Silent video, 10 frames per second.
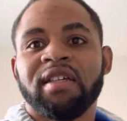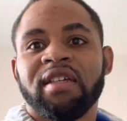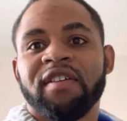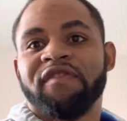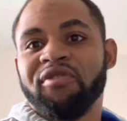
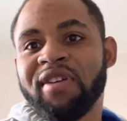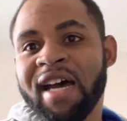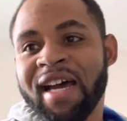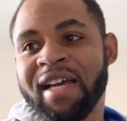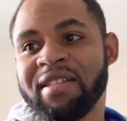If you
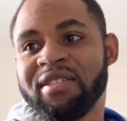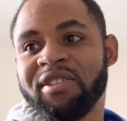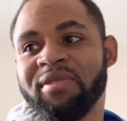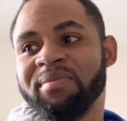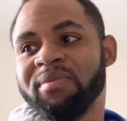guys,
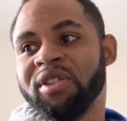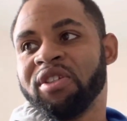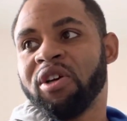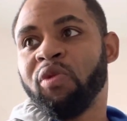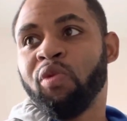you
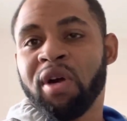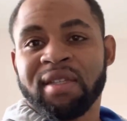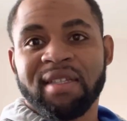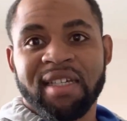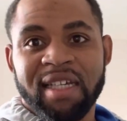know,
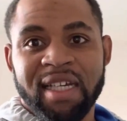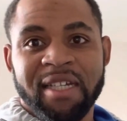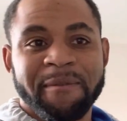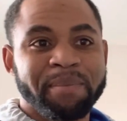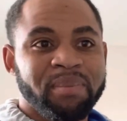want the kit,